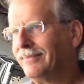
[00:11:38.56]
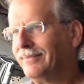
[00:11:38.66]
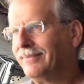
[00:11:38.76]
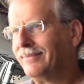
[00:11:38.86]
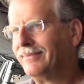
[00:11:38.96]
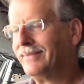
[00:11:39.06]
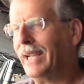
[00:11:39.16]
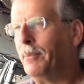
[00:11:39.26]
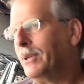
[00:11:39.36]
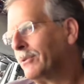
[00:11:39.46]
Huh.
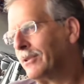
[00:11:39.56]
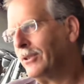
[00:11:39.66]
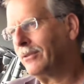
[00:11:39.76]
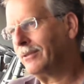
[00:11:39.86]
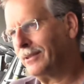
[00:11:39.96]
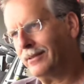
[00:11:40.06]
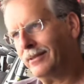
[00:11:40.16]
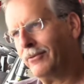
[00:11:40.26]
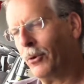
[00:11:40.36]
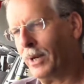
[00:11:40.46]
Yeah, it was you,
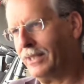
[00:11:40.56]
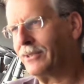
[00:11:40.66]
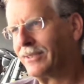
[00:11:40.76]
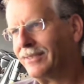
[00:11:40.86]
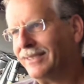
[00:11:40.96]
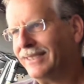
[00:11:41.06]
the 40s.